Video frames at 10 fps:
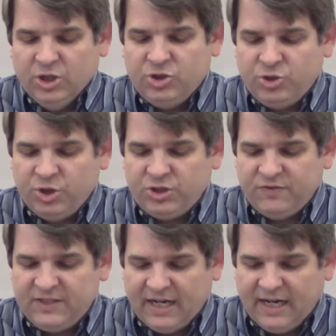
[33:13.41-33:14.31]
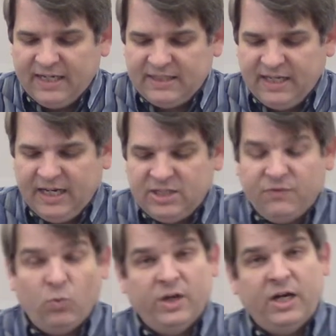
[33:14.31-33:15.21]
So Joseph died at the age
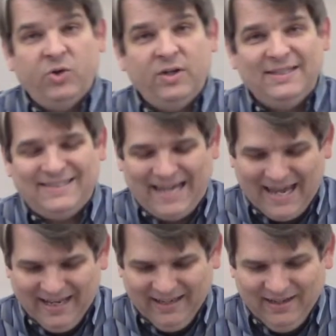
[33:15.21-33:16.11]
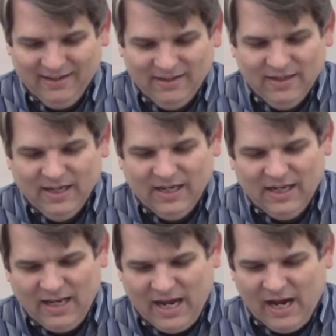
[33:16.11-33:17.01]
of 110
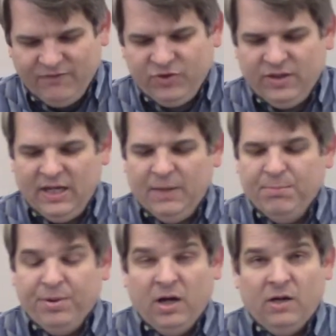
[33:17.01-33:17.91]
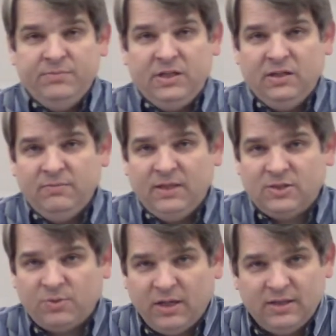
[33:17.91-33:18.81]
and after they embalmed him,
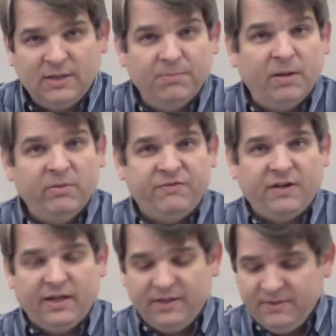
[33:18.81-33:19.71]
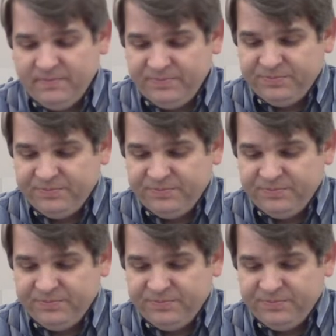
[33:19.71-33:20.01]
that's right, they mummified him,